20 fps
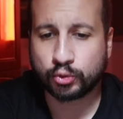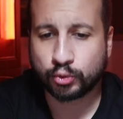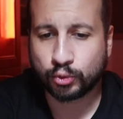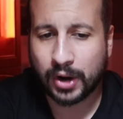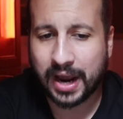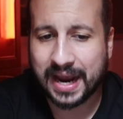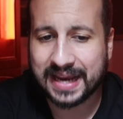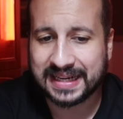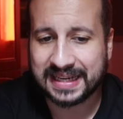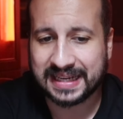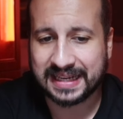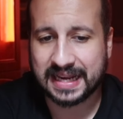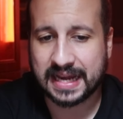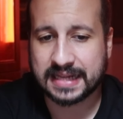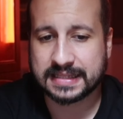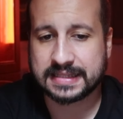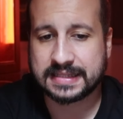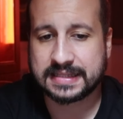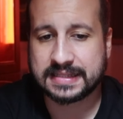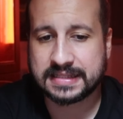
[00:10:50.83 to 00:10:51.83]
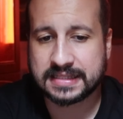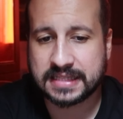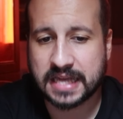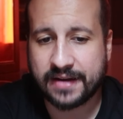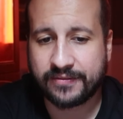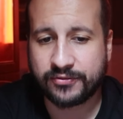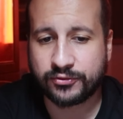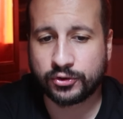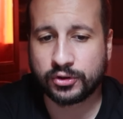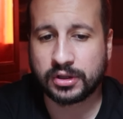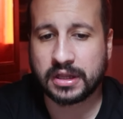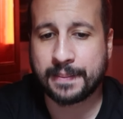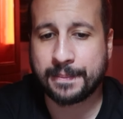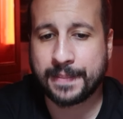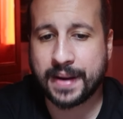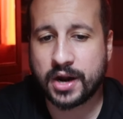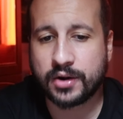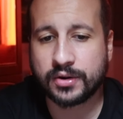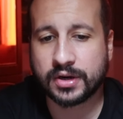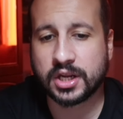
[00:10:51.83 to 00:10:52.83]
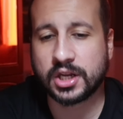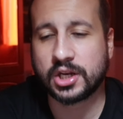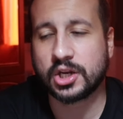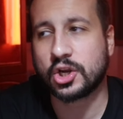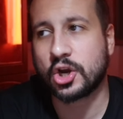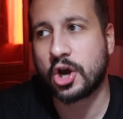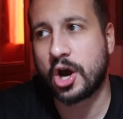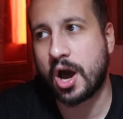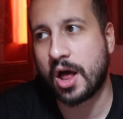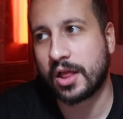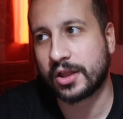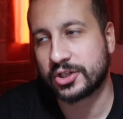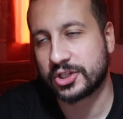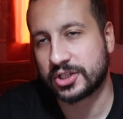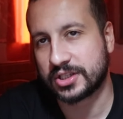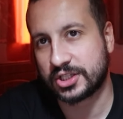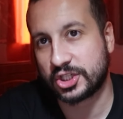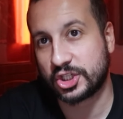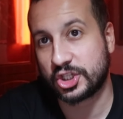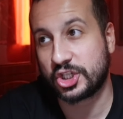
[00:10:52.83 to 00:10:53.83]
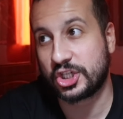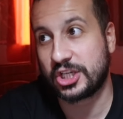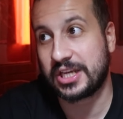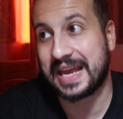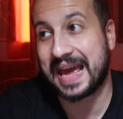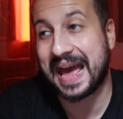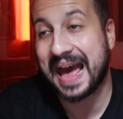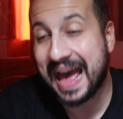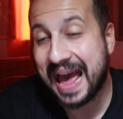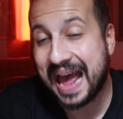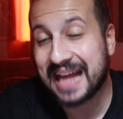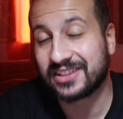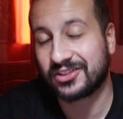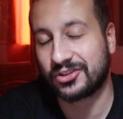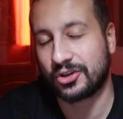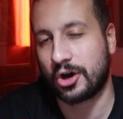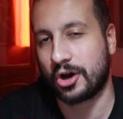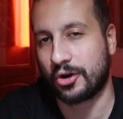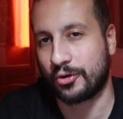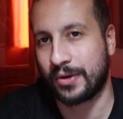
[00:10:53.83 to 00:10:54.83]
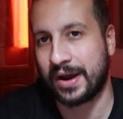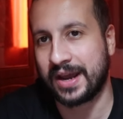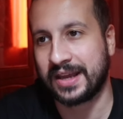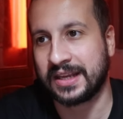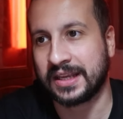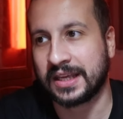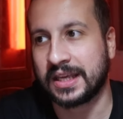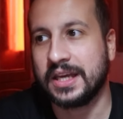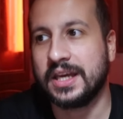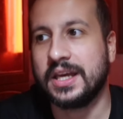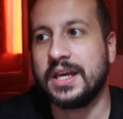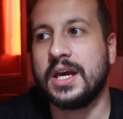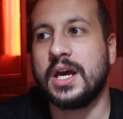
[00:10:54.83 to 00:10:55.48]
writing at several American colleges. She had taught writing.